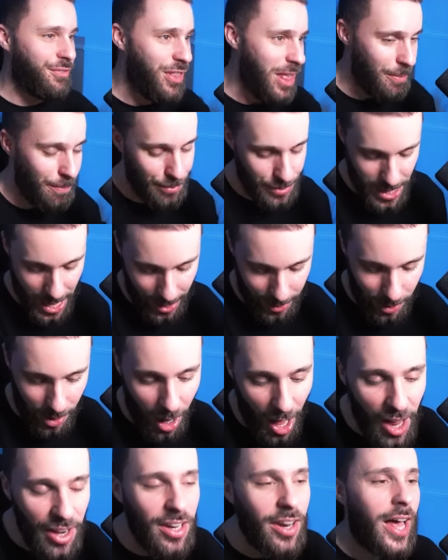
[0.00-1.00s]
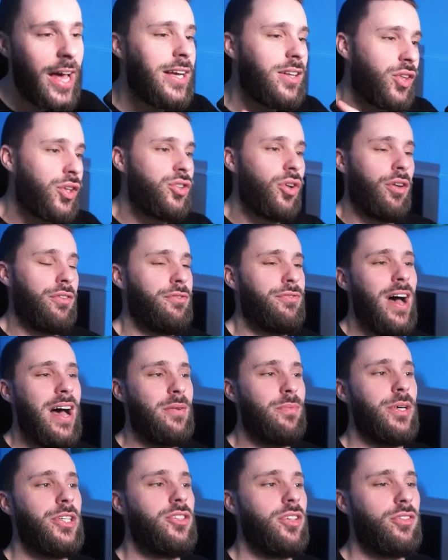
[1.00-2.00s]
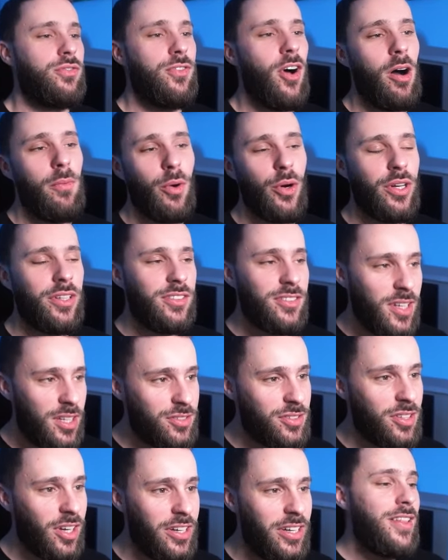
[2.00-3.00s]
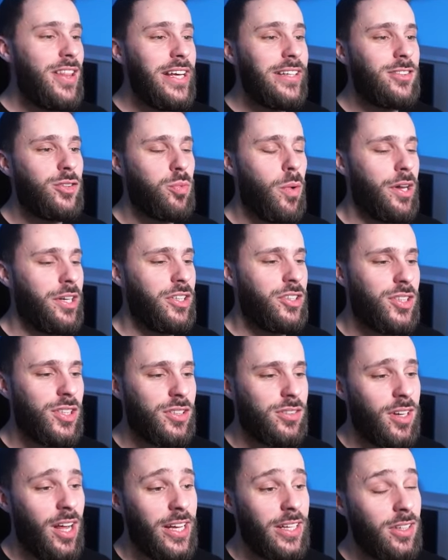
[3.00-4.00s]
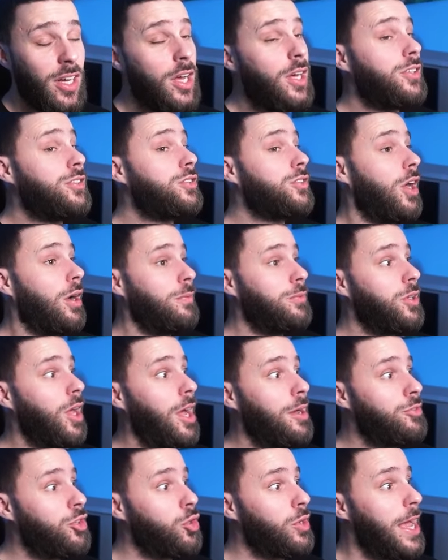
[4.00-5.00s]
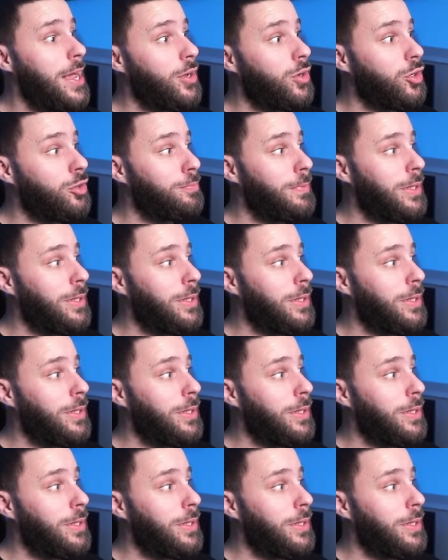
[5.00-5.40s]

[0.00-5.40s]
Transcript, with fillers: flip deck. Unlike the Donphan, which is far more consistent, this one is just like, sometimes you'll get good